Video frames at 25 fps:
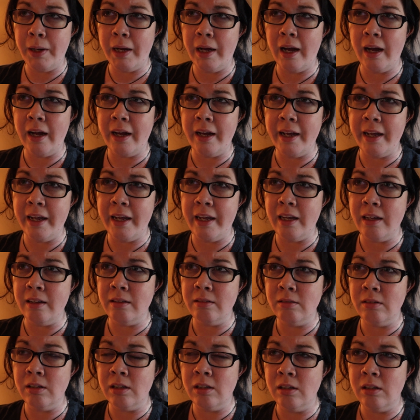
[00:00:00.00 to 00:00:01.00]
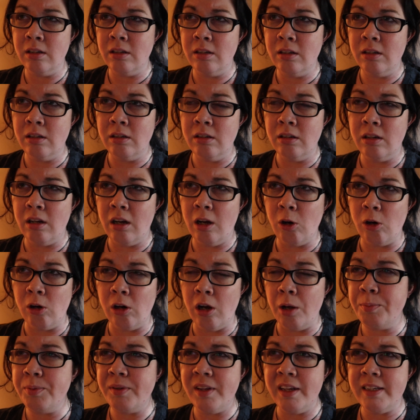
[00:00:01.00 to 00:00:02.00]
pie,
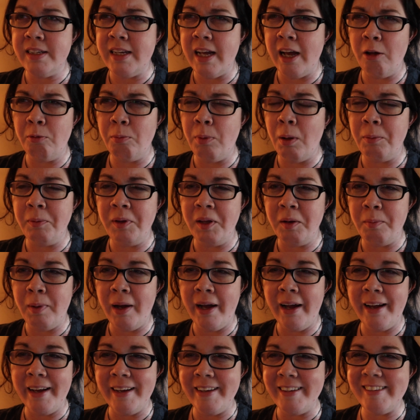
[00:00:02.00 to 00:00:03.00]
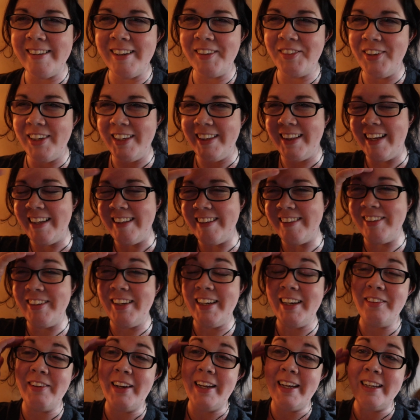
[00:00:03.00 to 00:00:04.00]
or upside down pumpkin pie, stuff like that. So
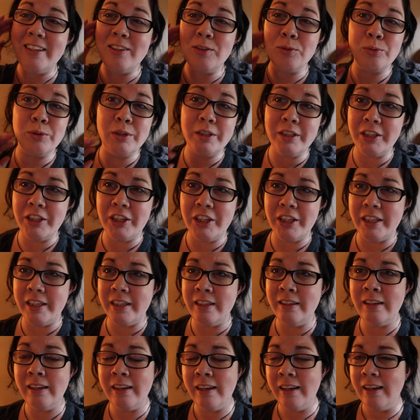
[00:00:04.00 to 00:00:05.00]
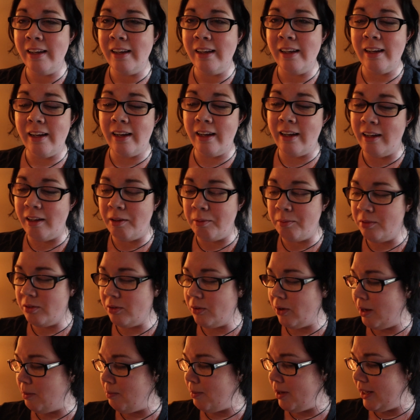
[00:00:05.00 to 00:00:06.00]
anyway, it's really good.
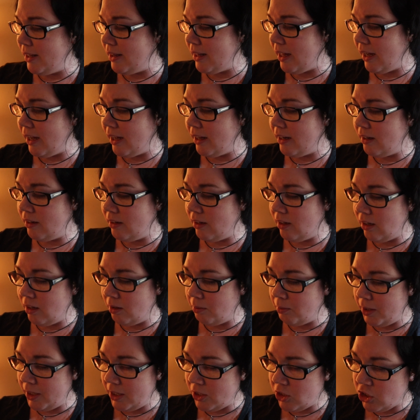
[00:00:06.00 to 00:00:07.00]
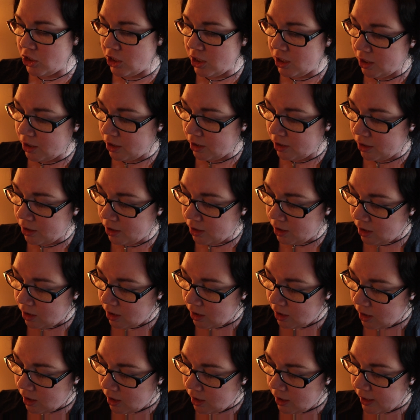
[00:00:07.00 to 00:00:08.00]
So I make that each year.
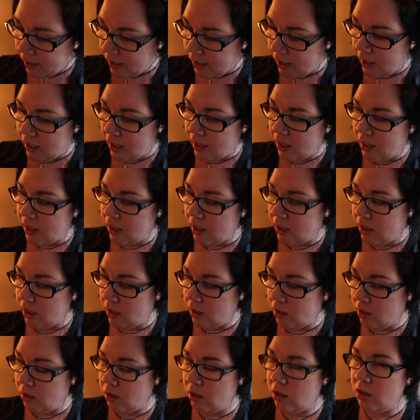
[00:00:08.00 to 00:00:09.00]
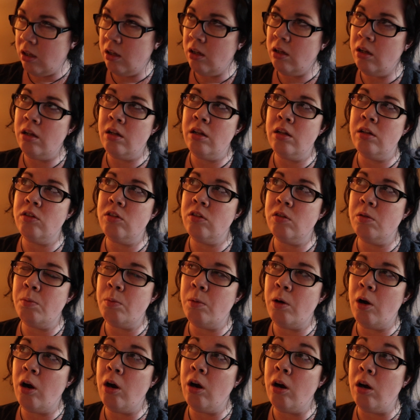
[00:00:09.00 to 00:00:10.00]
And
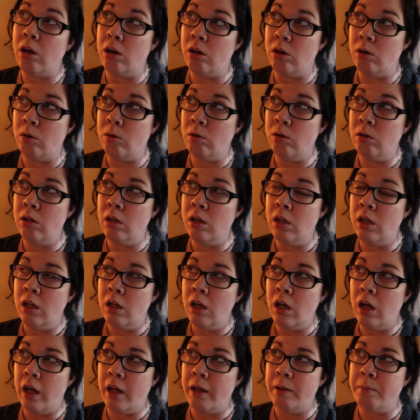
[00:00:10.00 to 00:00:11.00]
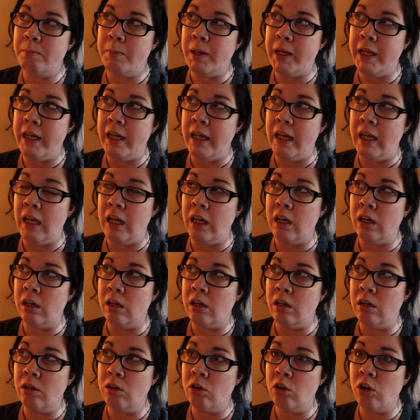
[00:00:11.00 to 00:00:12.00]
tomorrow I'm
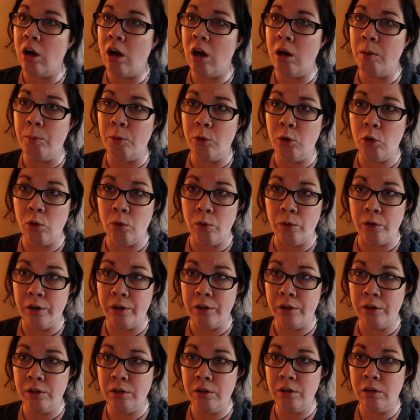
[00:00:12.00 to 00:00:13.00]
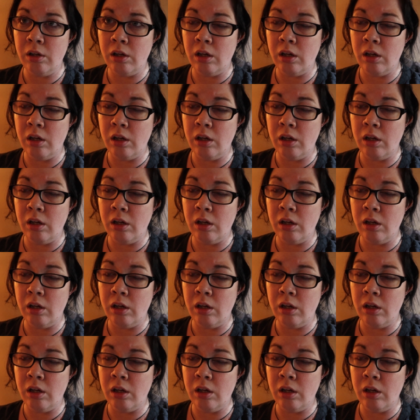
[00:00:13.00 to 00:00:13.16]
making caramel corn,